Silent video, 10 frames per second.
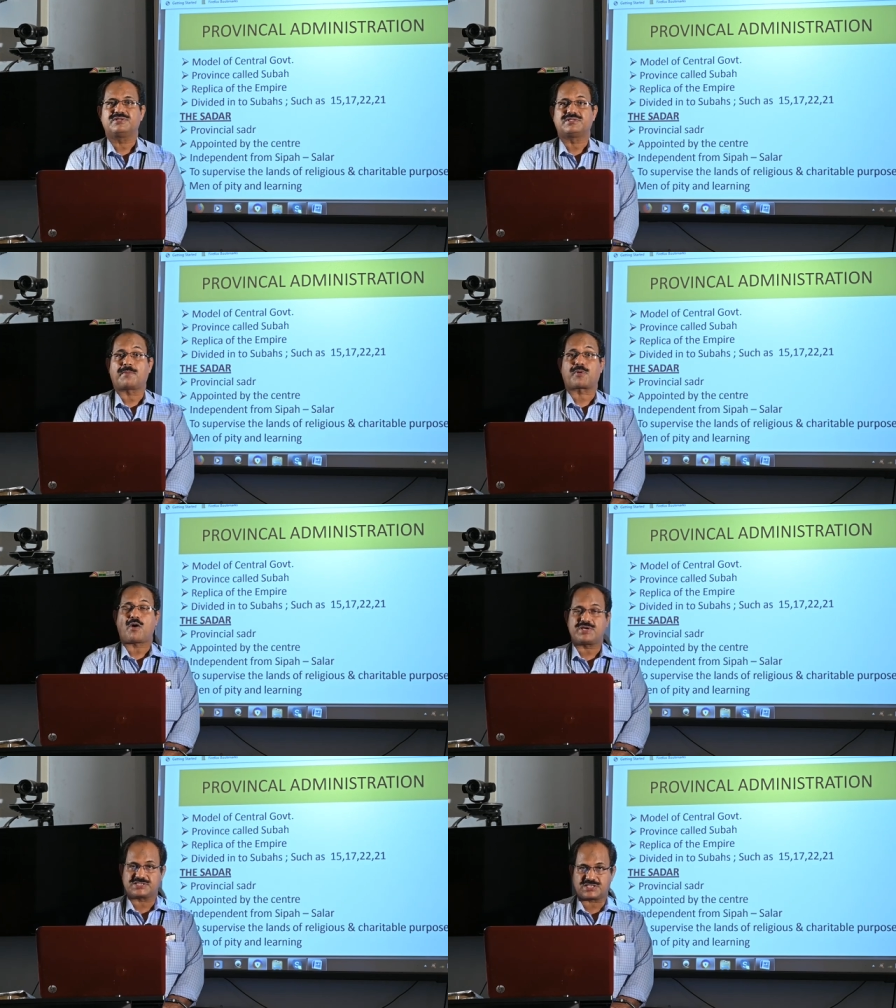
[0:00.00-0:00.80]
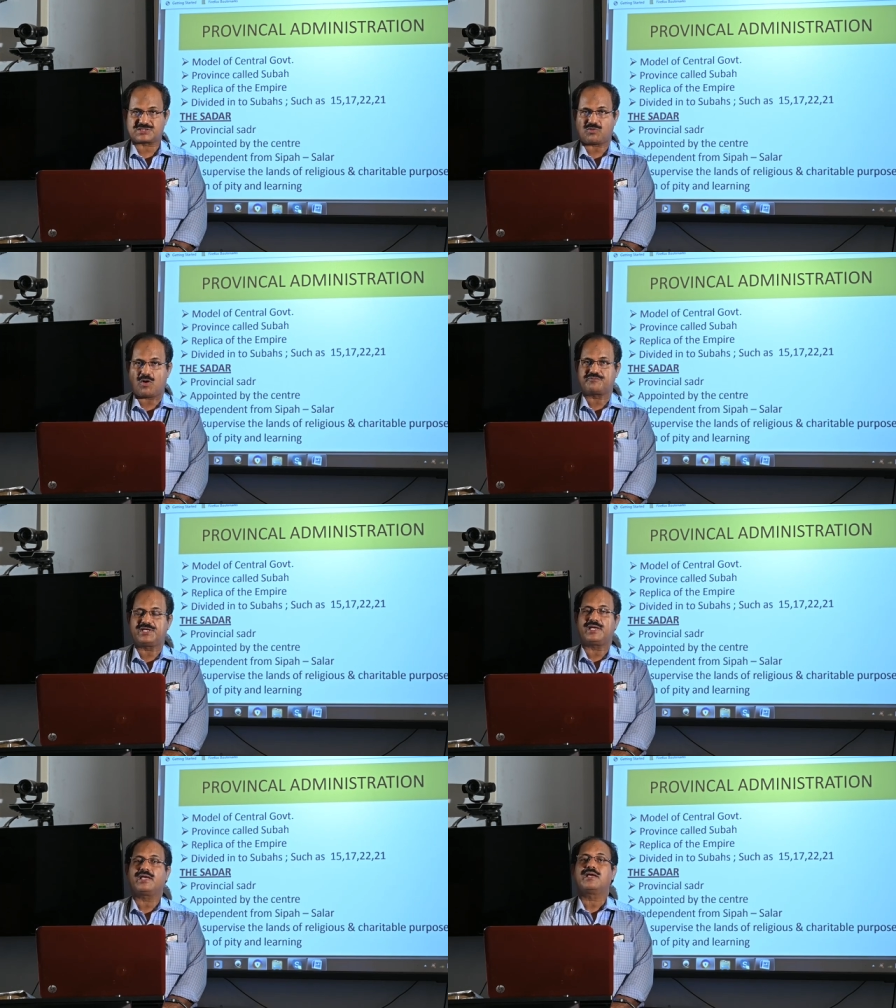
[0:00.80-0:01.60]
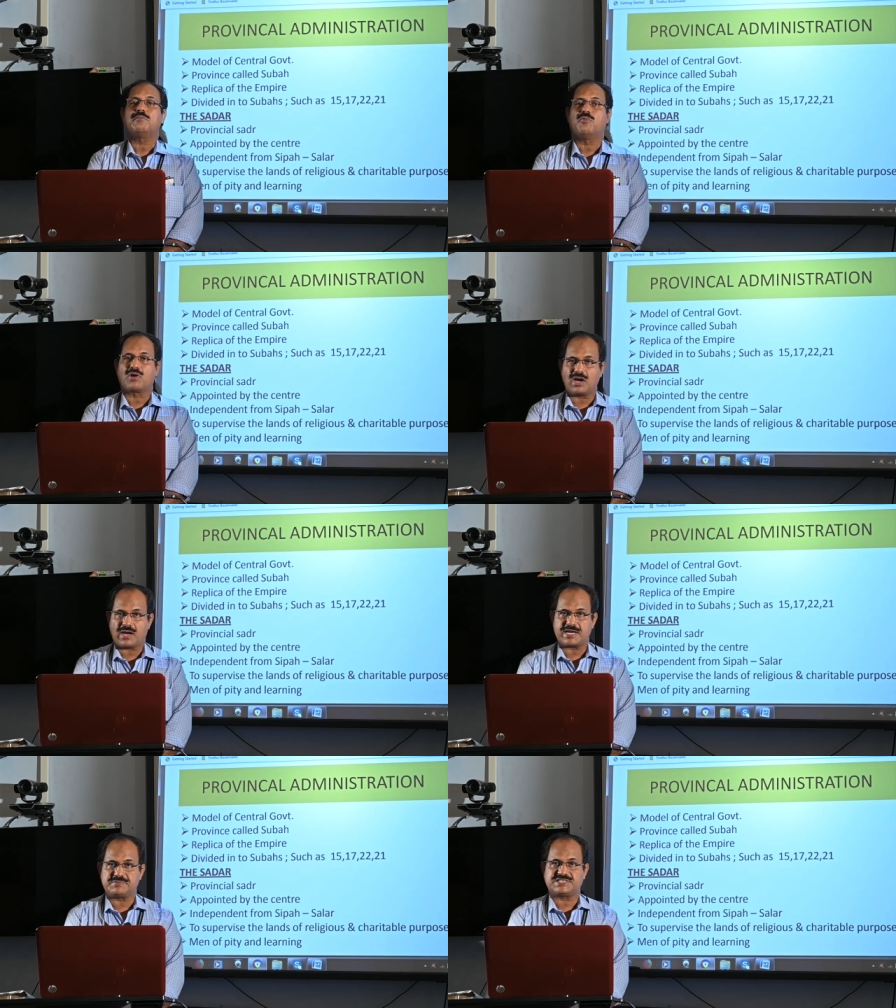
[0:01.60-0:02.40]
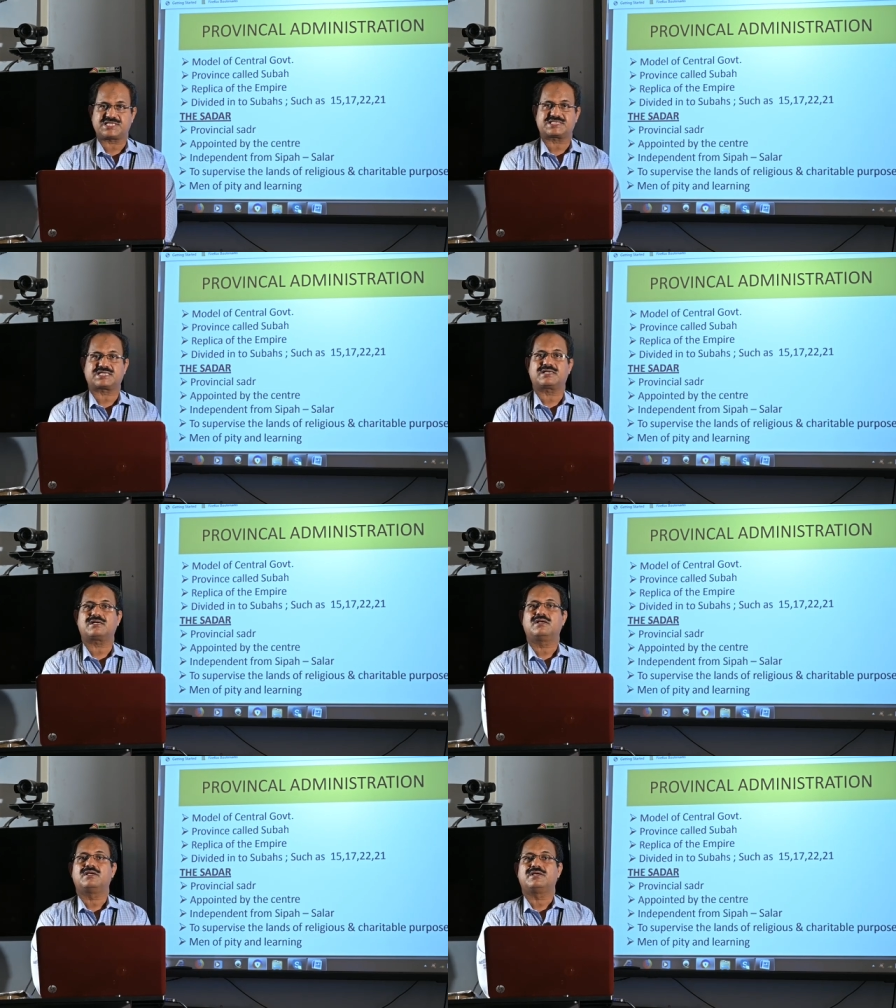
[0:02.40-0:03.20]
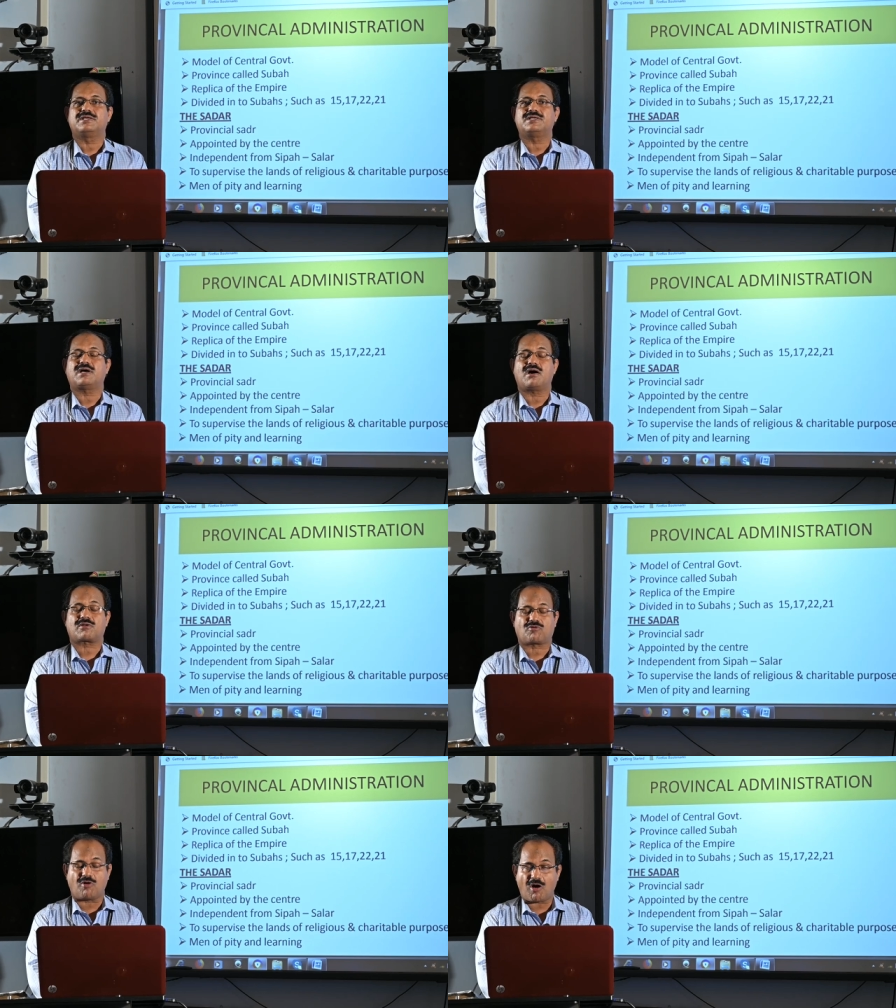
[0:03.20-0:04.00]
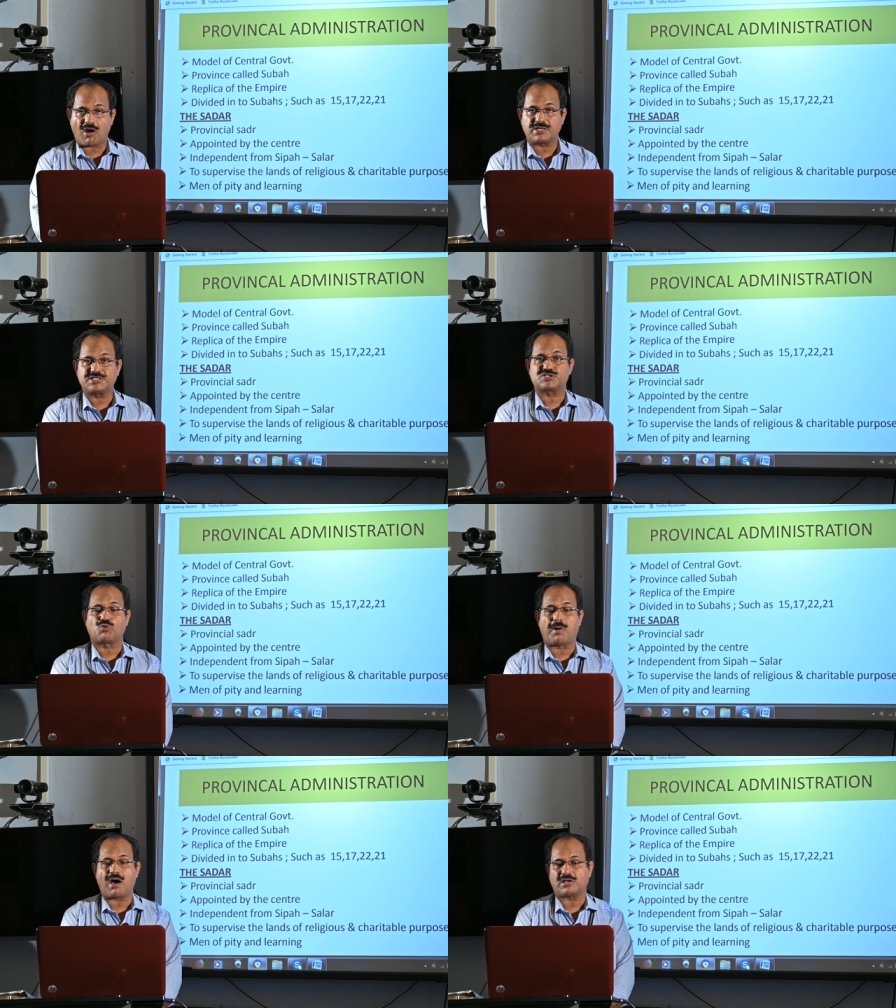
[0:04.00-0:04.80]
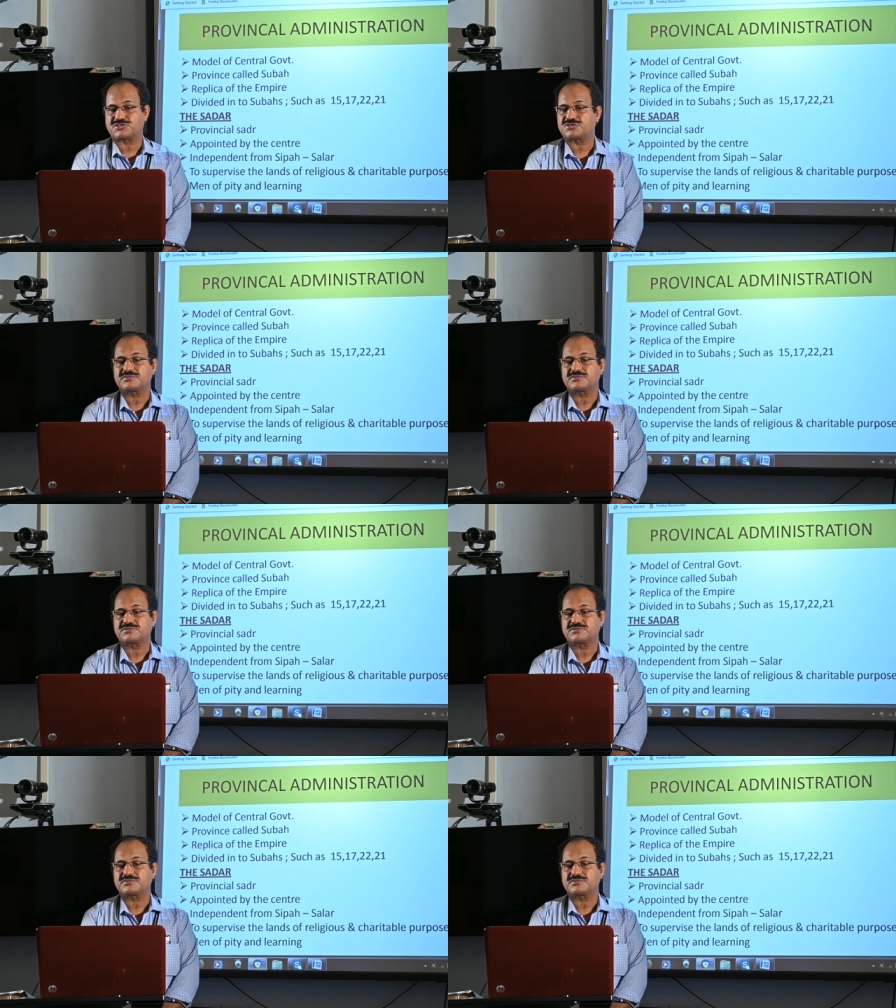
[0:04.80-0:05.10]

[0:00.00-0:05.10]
The provinces of the Mughal administration eh, are called the Subas